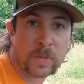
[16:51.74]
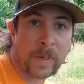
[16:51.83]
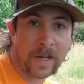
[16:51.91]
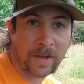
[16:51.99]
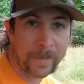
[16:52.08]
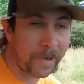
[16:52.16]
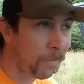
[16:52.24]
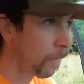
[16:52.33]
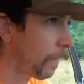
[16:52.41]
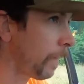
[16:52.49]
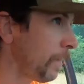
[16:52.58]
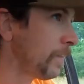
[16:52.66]
to be a little bit of
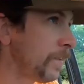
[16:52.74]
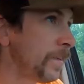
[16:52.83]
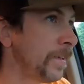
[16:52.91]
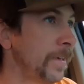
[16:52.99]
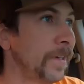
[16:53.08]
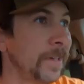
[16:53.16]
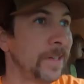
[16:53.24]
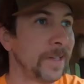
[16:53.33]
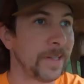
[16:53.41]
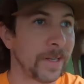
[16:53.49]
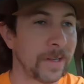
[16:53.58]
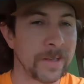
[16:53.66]
rain.
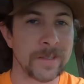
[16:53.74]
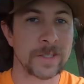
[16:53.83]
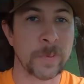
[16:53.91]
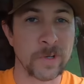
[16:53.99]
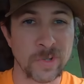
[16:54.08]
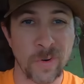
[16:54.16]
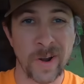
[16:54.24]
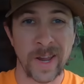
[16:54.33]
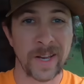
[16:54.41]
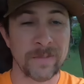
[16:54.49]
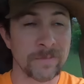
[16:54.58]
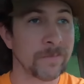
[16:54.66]
It's supposed to
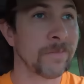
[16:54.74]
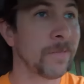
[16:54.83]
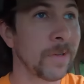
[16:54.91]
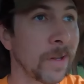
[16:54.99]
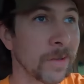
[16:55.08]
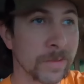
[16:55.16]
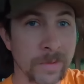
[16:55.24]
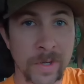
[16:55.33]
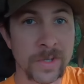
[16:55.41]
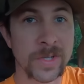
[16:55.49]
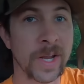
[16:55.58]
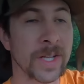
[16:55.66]
rain, there's a
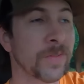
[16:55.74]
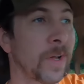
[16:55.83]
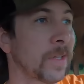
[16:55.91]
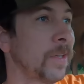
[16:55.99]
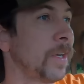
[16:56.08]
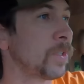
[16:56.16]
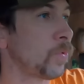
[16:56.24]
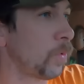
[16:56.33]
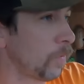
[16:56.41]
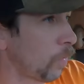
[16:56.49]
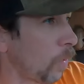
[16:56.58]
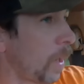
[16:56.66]
good chance for like the next
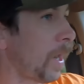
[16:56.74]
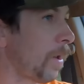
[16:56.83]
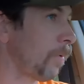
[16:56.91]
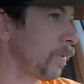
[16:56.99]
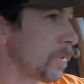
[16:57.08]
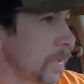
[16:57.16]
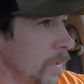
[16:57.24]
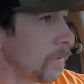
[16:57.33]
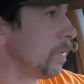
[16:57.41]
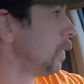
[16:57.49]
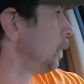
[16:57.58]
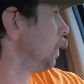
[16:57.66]
24 hours, so
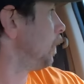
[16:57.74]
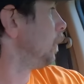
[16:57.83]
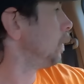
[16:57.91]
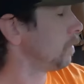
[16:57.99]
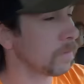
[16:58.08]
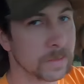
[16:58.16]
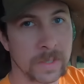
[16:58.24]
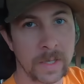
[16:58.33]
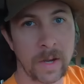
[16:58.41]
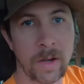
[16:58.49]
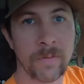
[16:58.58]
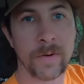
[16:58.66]
looks
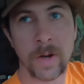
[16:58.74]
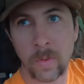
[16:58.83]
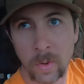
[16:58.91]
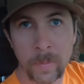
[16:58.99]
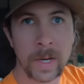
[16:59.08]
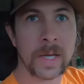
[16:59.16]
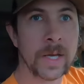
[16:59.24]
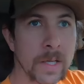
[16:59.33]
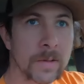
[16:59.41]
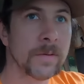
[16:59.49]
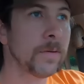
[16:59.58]
like off and on we may get,